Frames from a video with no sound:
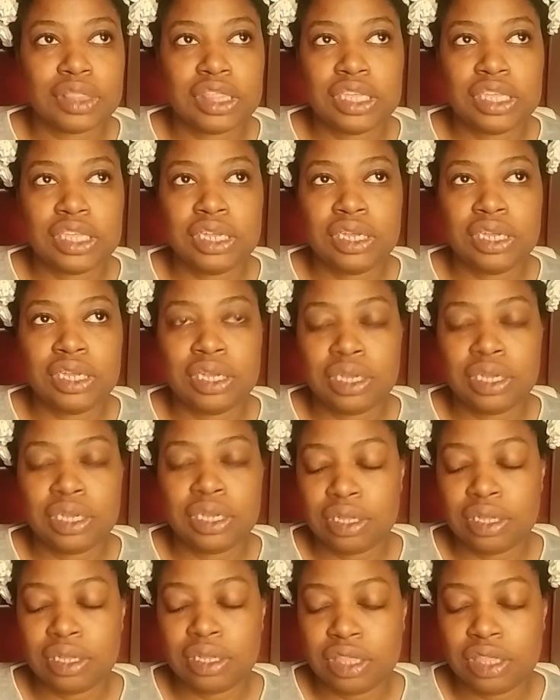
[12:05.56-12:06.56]

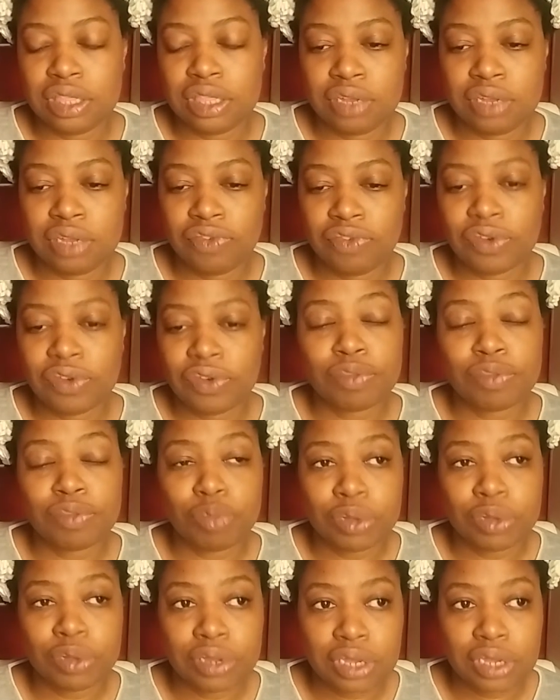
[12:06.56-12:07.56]
the first
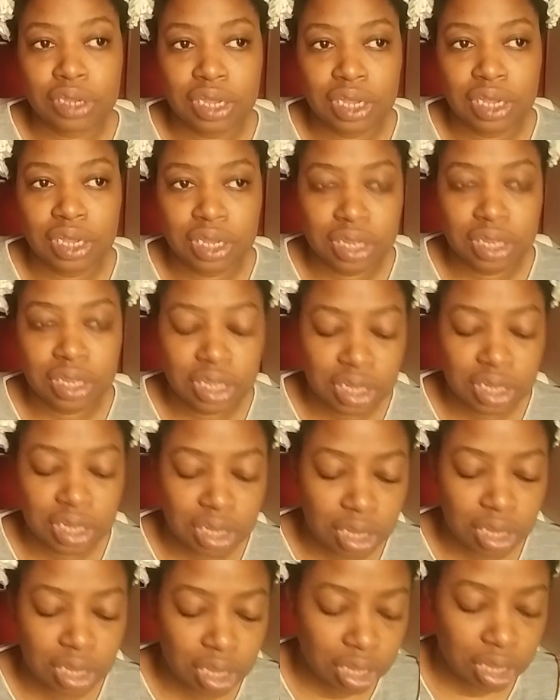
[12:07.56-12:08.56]
book in
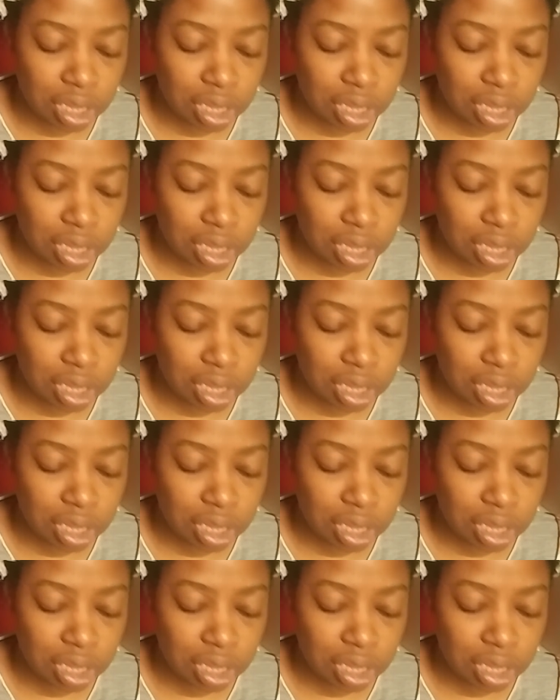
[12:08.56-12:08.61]
the